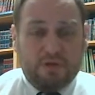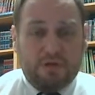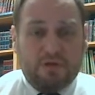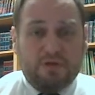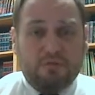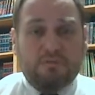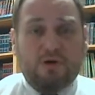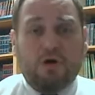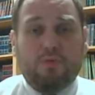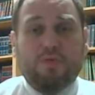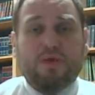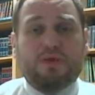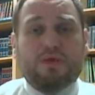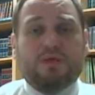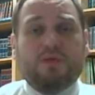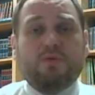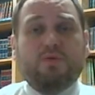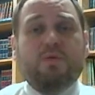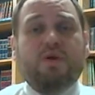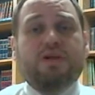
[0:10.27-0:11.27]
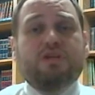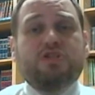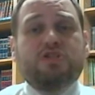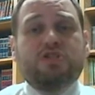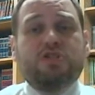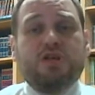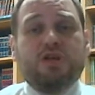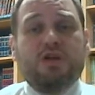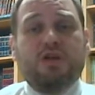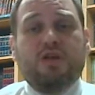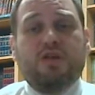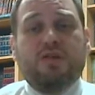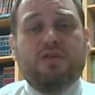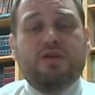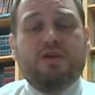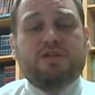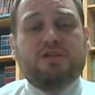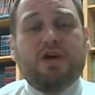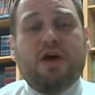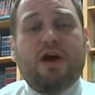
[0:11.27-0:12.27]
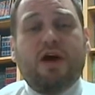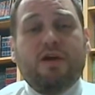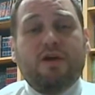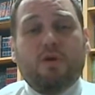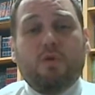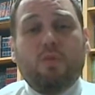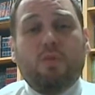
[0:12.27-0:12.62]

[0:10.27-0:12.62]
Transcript: the moment in which the entire